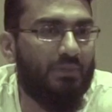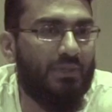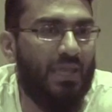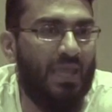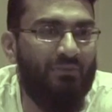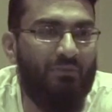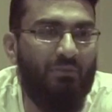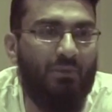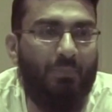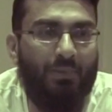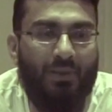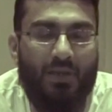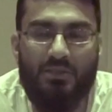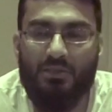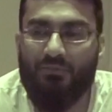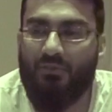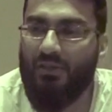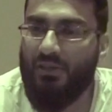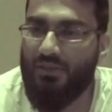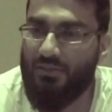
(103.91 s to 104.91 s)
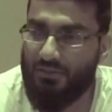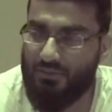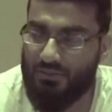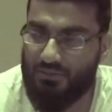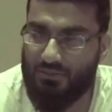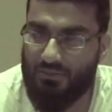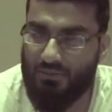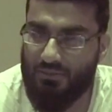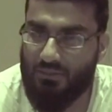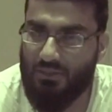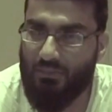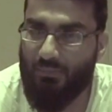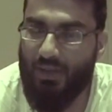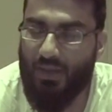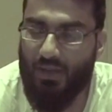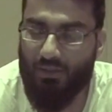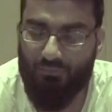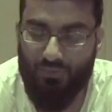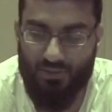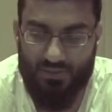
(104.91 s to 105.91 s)
gave him the pledge of allegiance, the
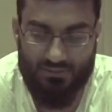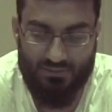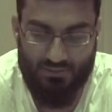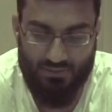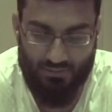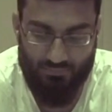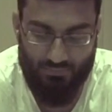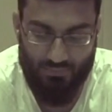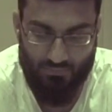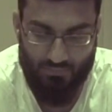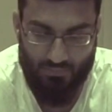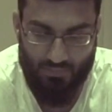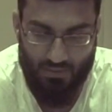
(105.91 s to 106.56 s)
bay'ah for Islam.